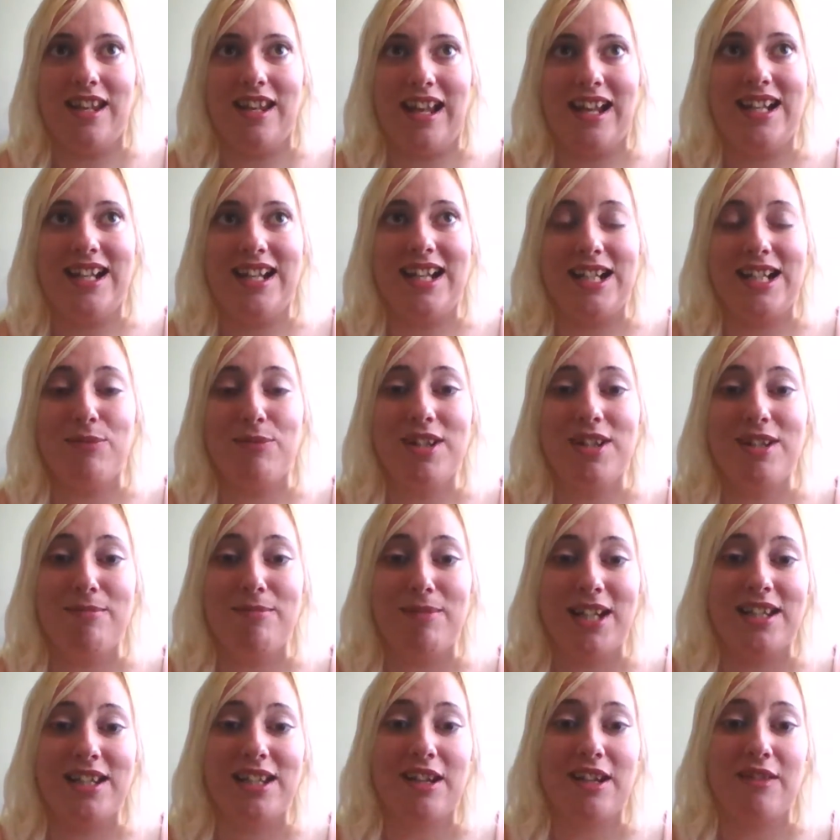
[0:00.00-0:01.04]
And it's one of the
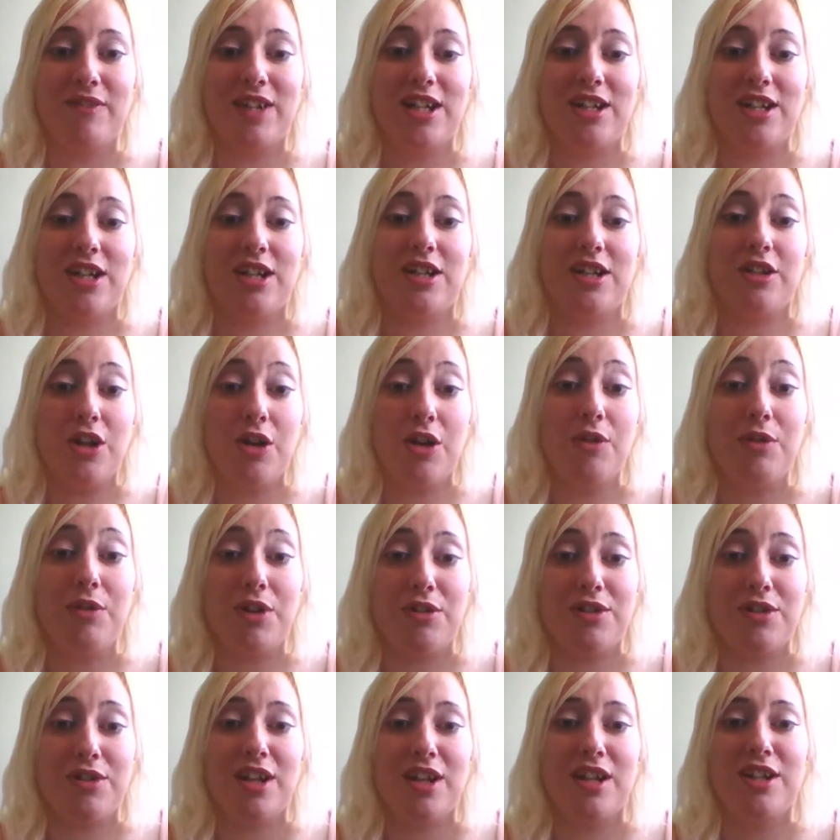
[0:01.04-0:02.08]
biggest convention
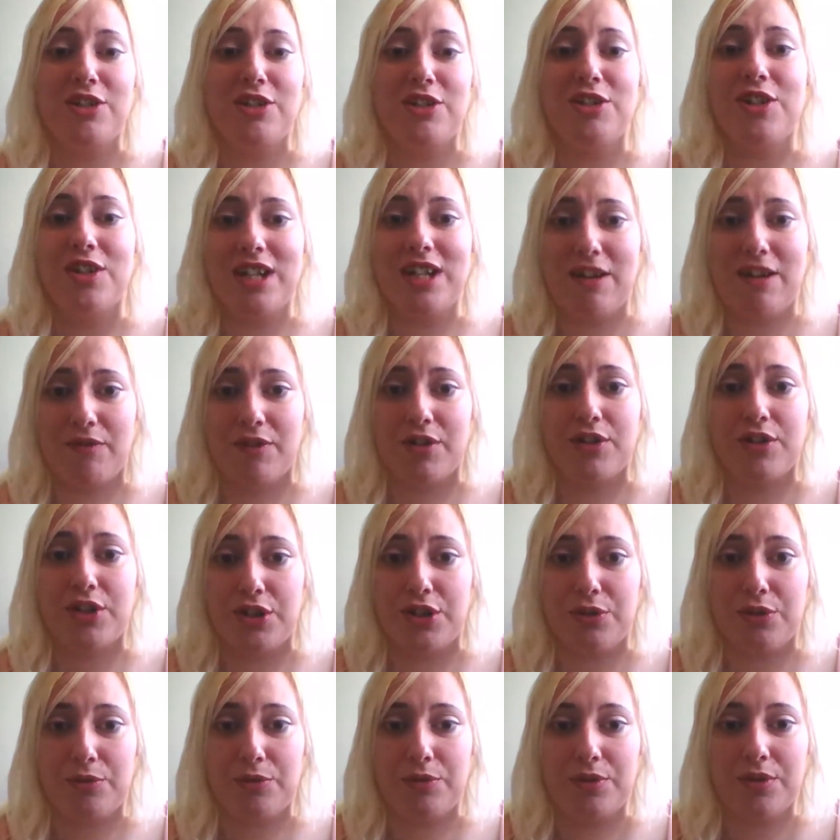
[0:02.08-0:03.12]
no-nos you should never
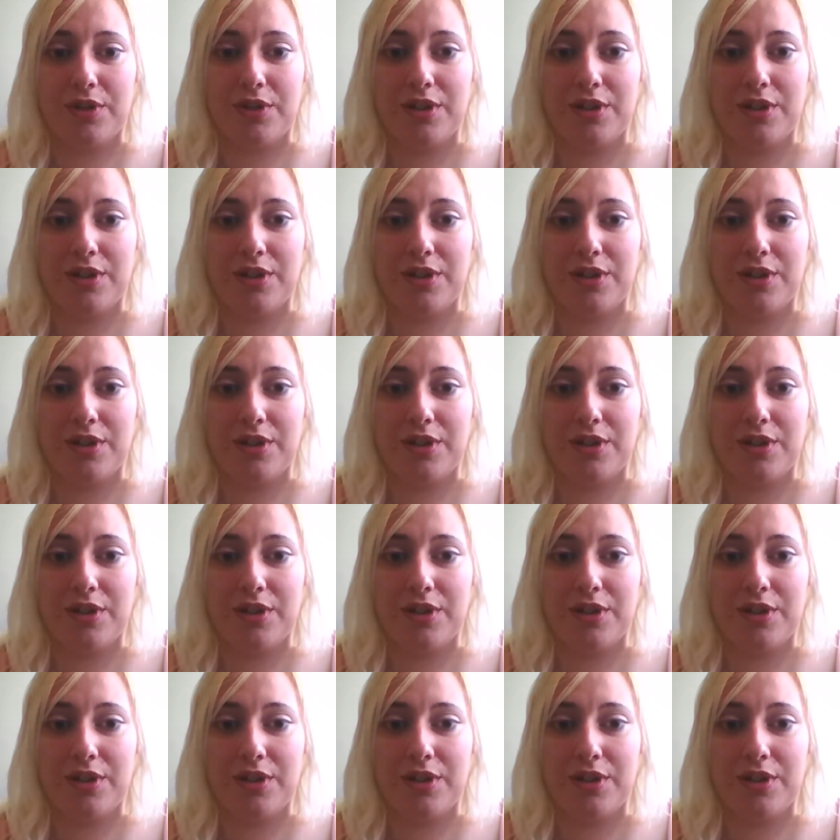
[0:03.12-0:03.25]
do.